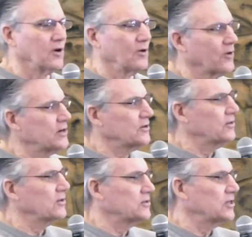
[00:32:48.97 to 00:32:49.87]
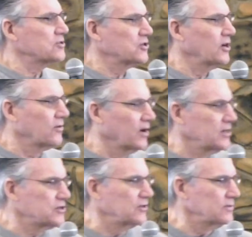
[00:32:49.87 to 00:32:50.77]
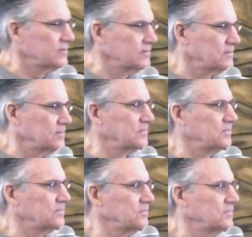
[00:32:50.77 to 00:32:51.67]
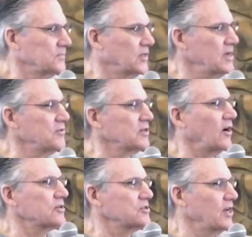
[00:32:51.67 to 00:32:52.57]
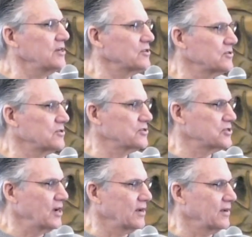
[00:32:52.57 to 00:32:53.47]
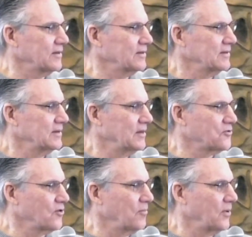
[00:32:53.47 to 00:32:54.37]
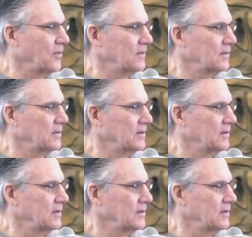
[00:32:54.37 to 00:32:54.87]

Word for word: of glory to the, this generation, to even cause nations to shake and tremble.